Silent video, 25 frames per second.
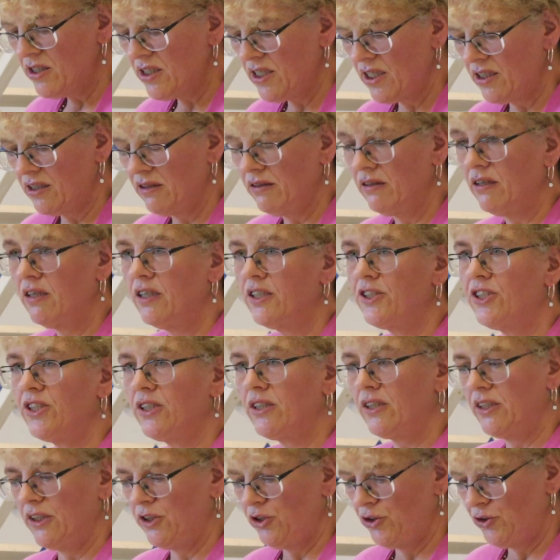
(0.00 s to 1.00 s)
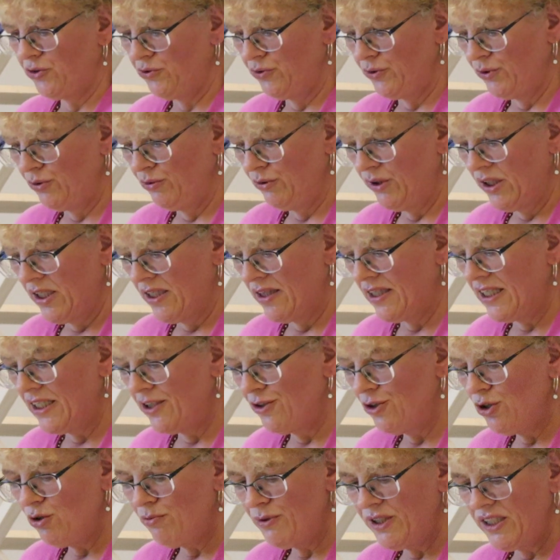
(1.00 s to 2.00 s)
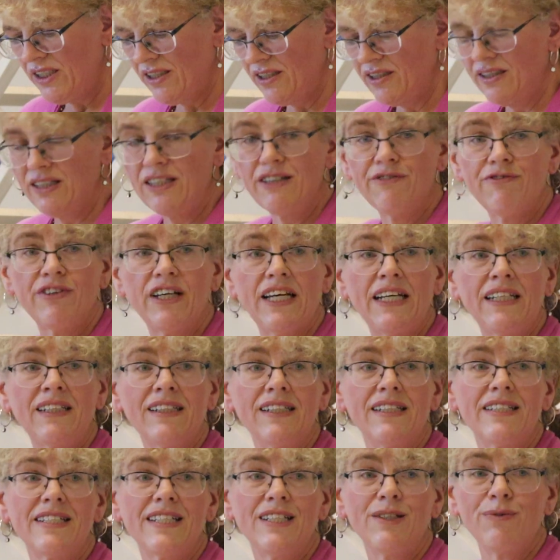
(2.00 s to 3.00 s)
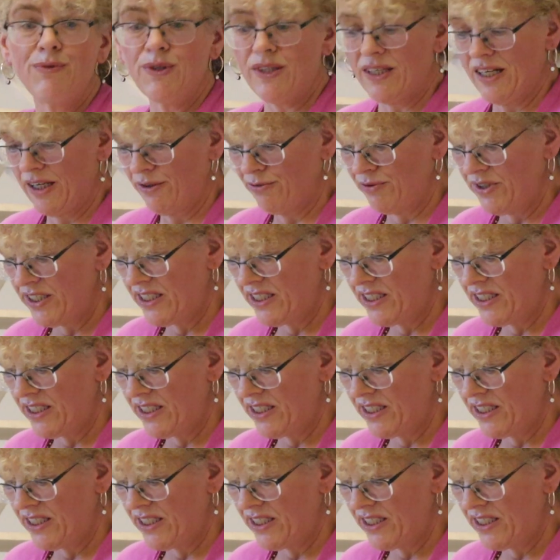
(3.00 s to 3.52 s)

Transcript: psychologically true that nobody can give endlessly without